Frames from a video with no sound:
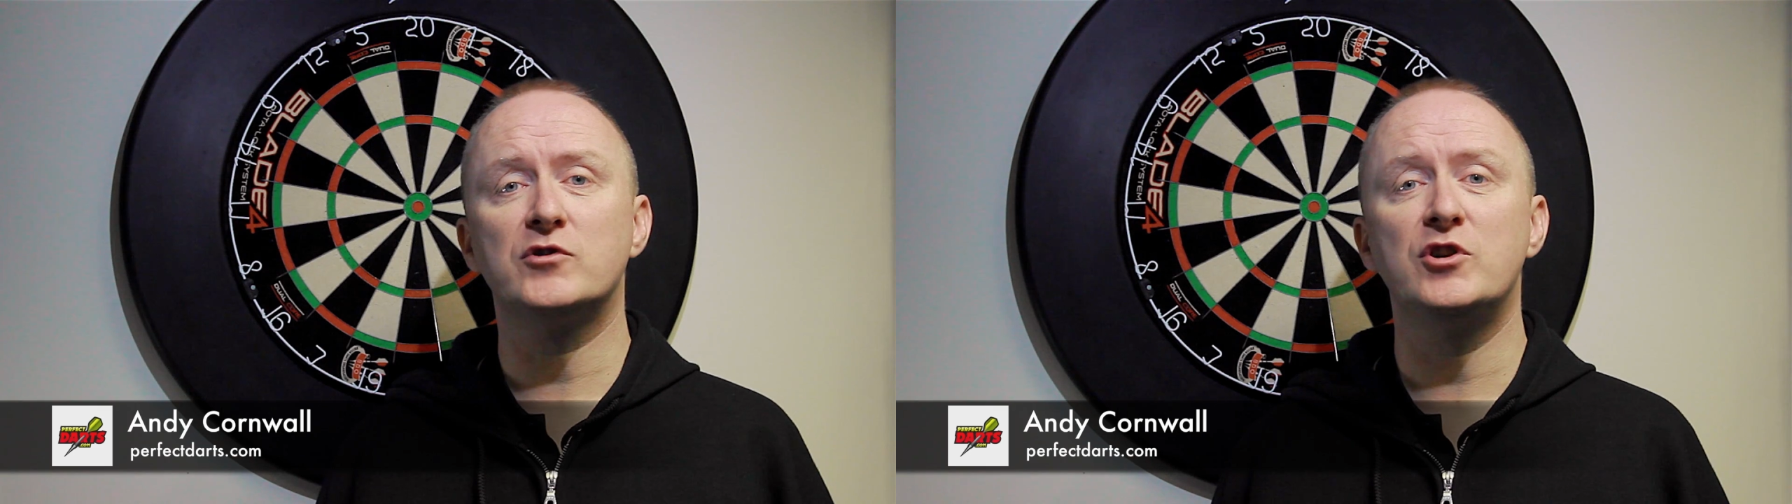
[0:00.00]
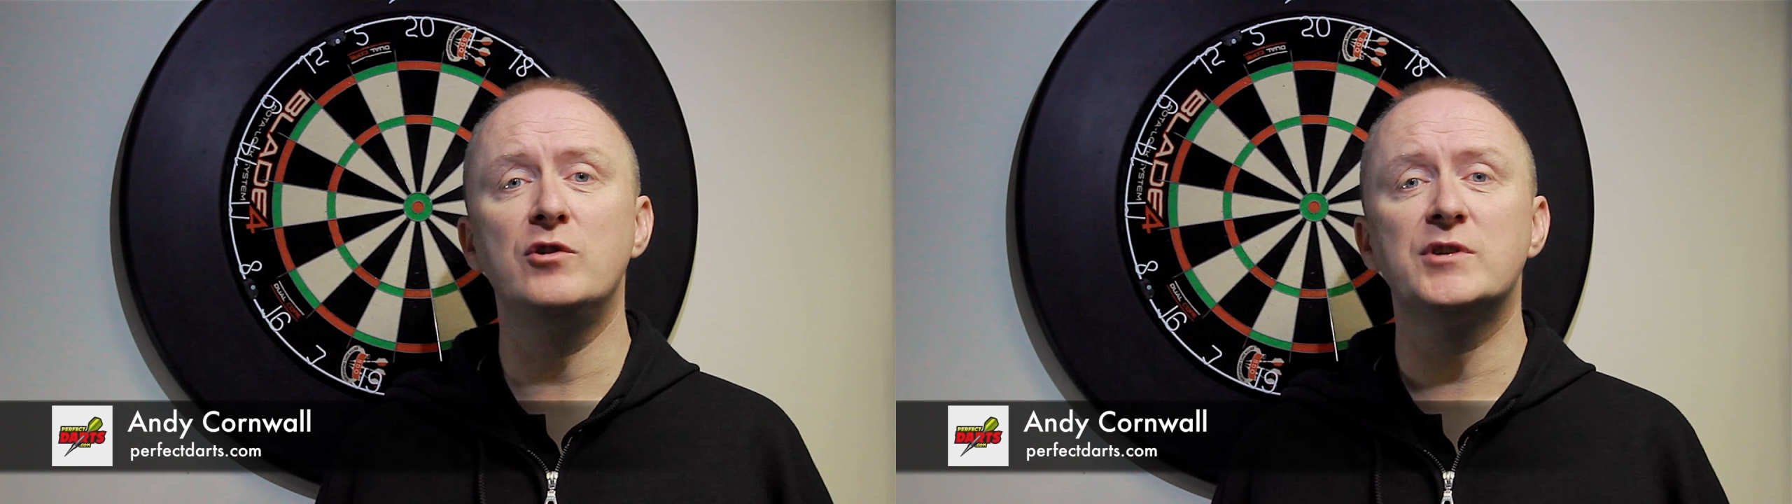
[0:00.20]

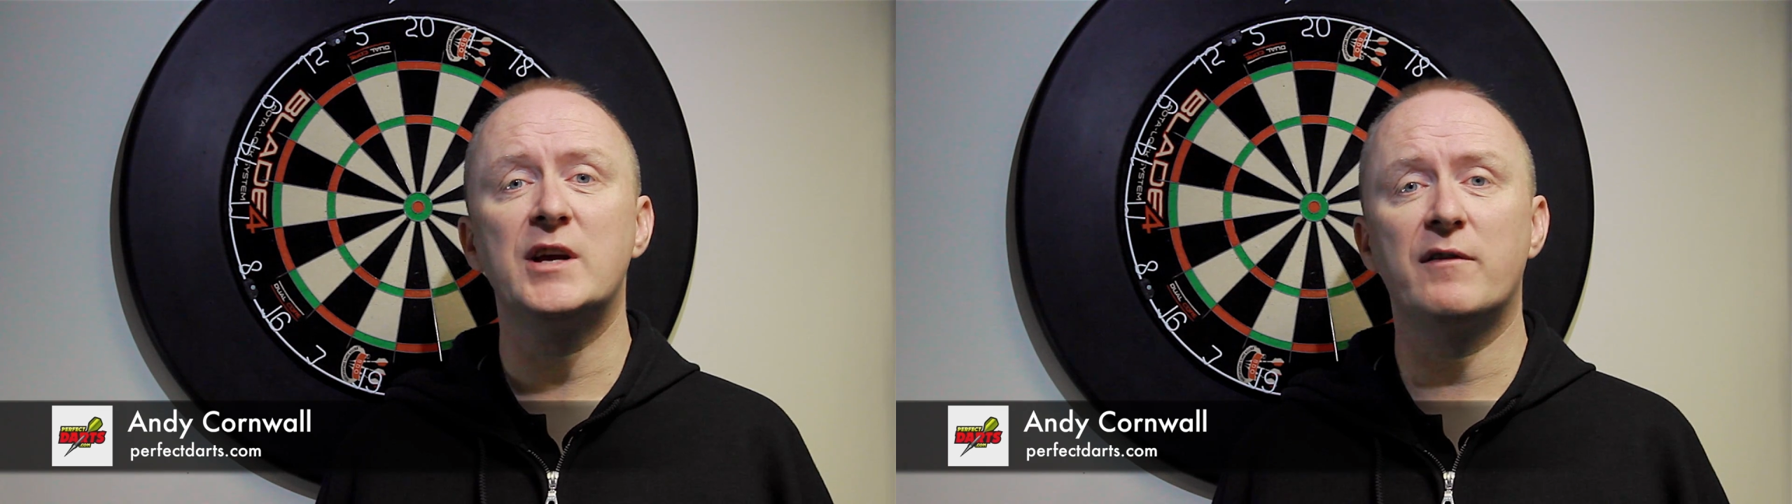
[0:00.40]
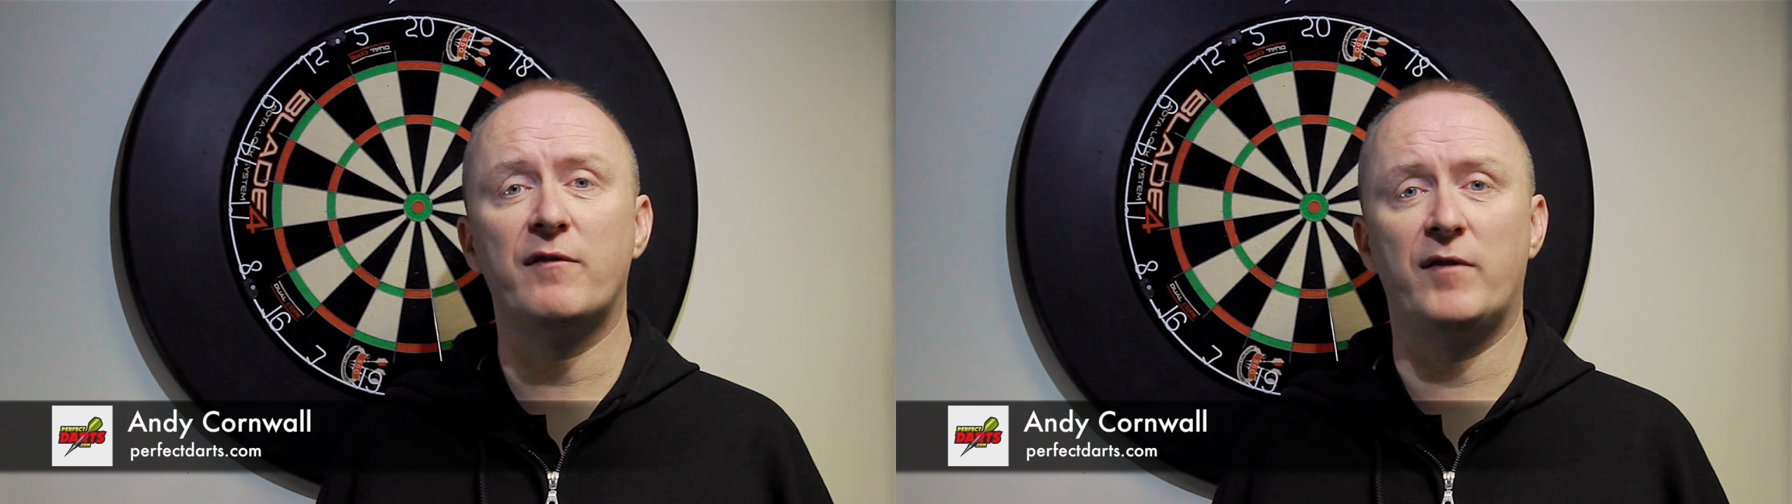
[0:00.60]

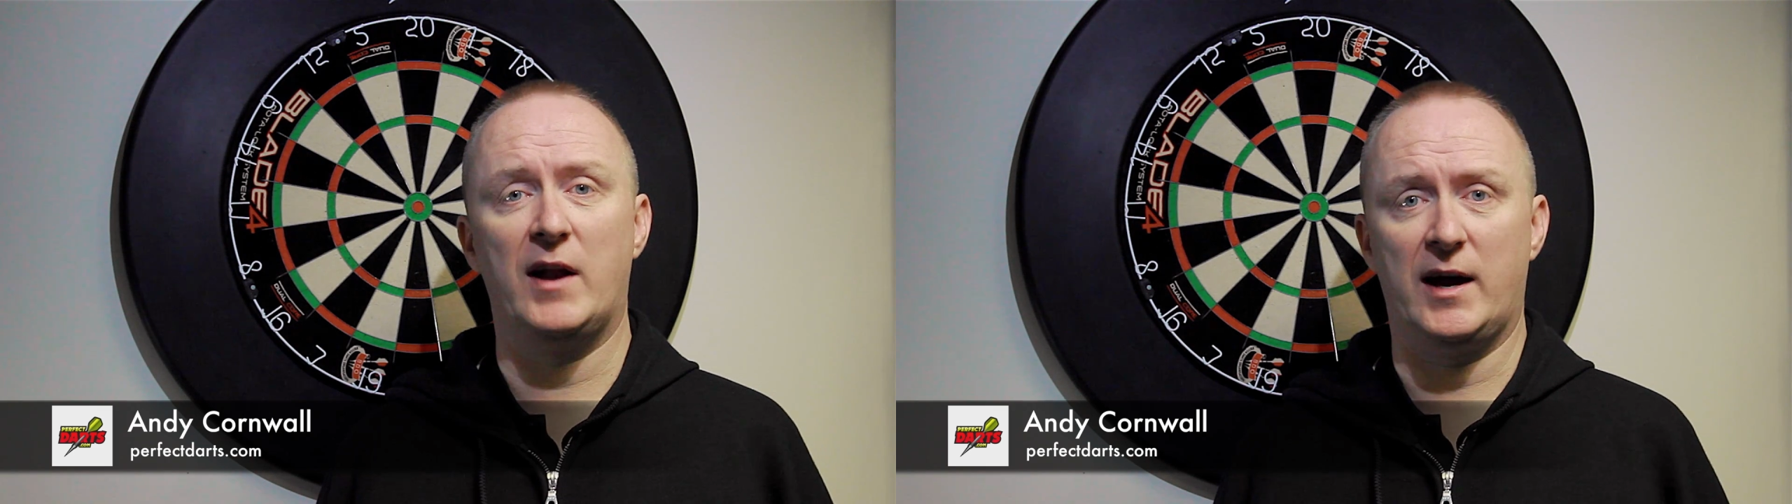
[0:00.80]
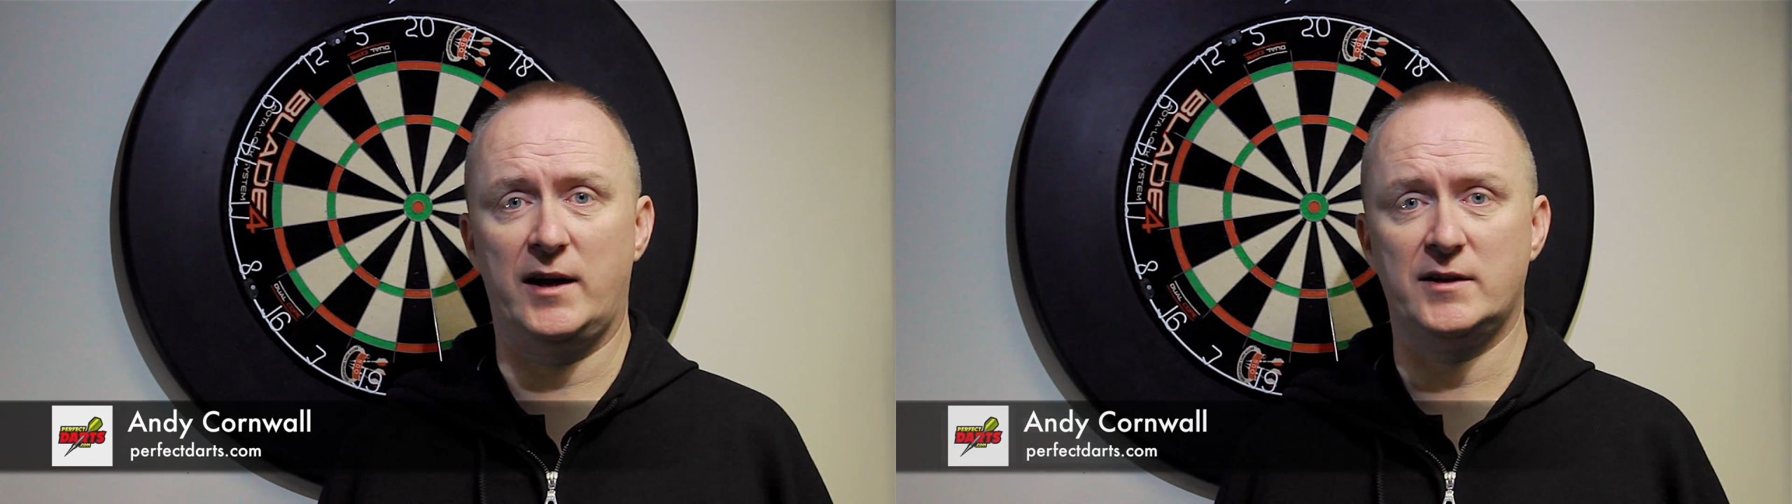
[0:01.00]
choosing
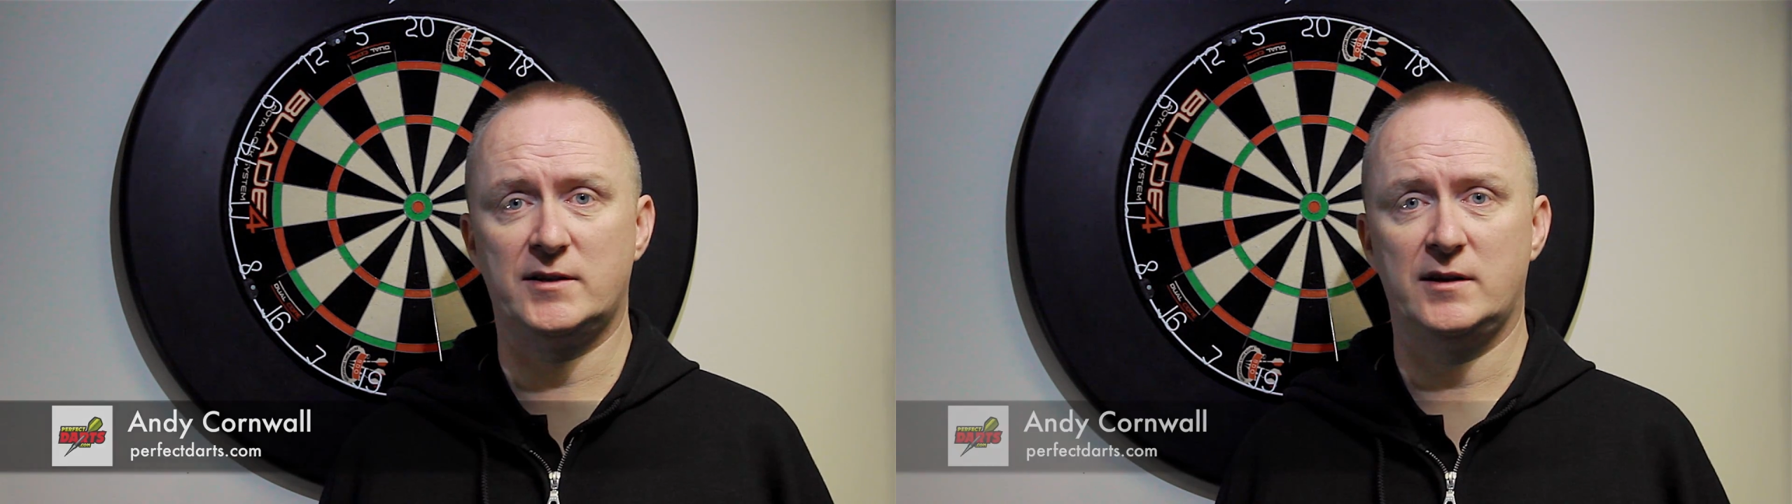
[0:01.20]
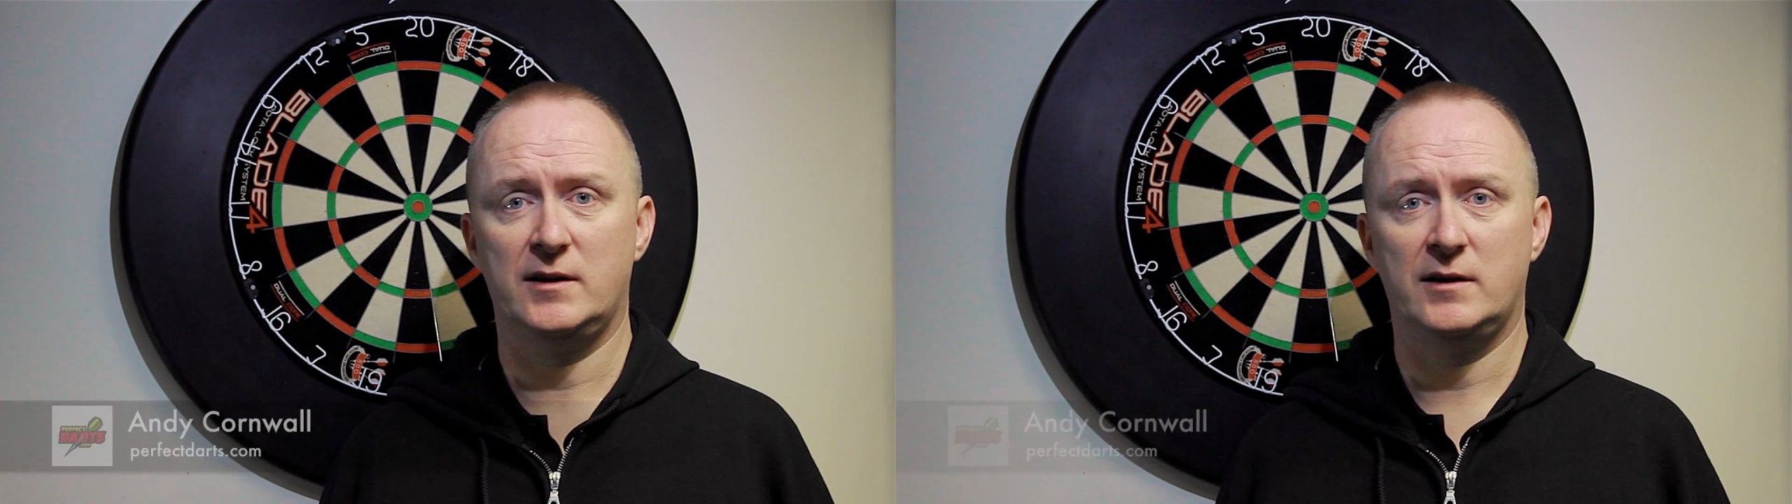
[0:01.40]
flights